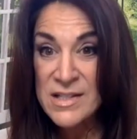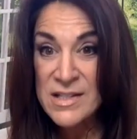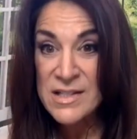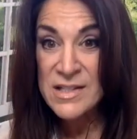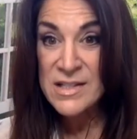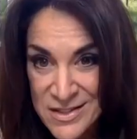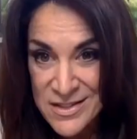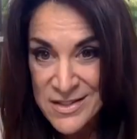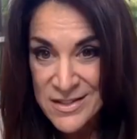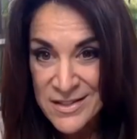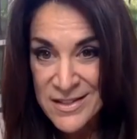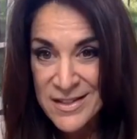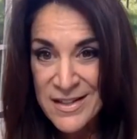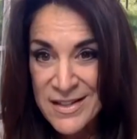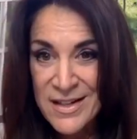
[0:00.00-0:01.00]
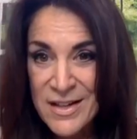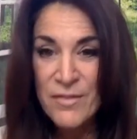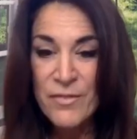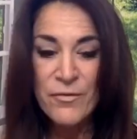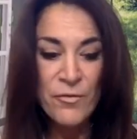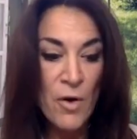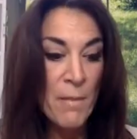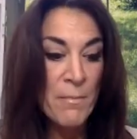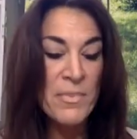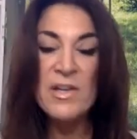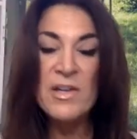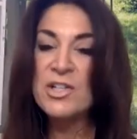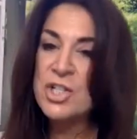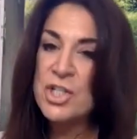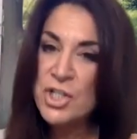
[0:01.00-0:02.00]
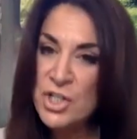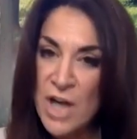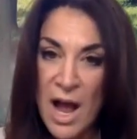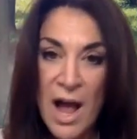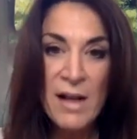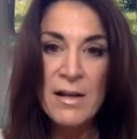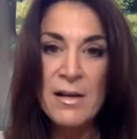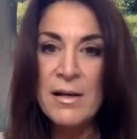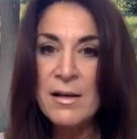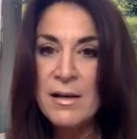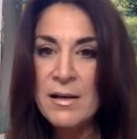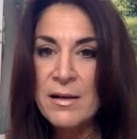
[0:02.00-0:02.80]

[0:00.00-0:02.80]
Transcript: stages from the shock,